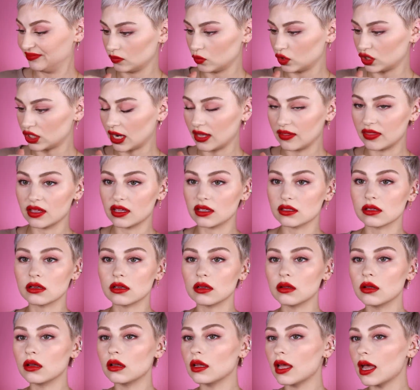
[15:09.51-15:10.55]
which I think is
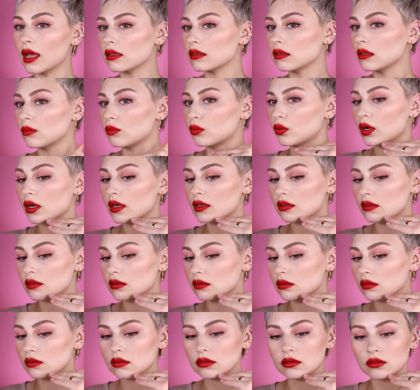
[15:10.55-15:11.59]
an excellent
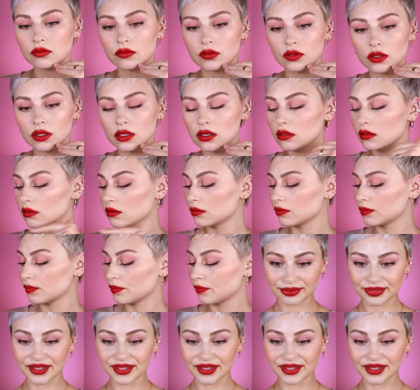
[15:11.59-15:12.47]
price for these.